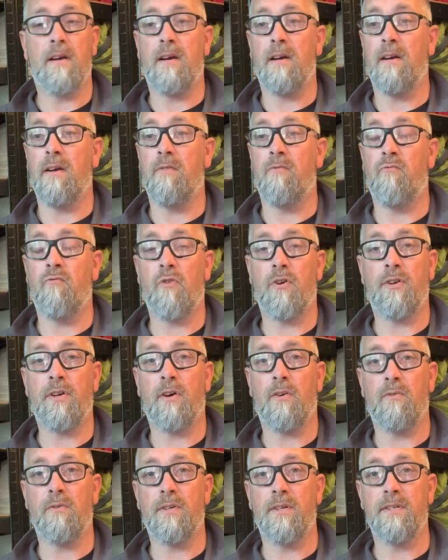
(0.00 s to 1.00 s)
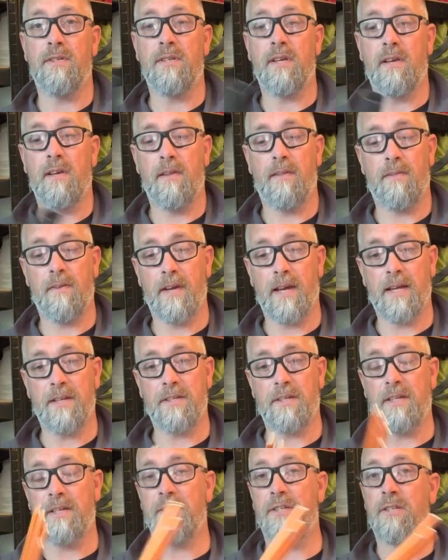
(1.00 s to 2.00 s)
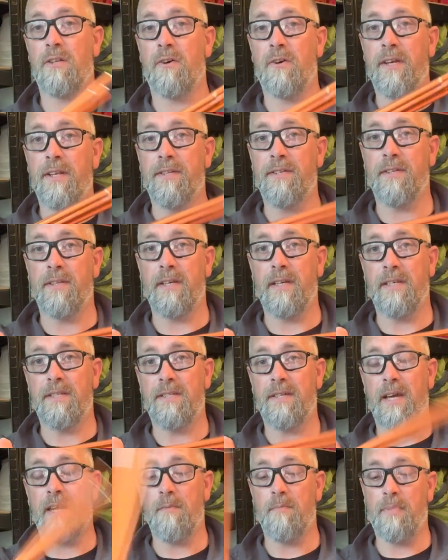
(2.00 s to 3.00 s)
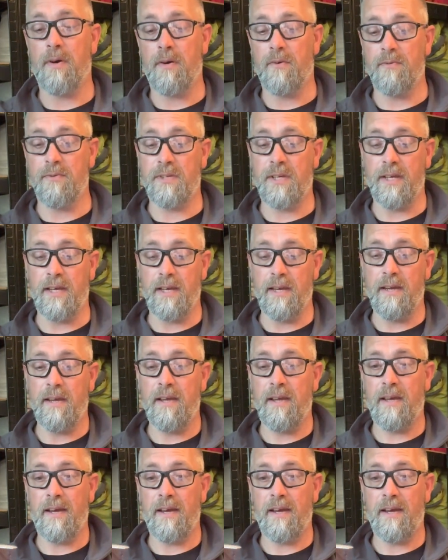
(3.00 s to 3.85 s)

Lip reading: rod holders that actually slot into these tent poles here.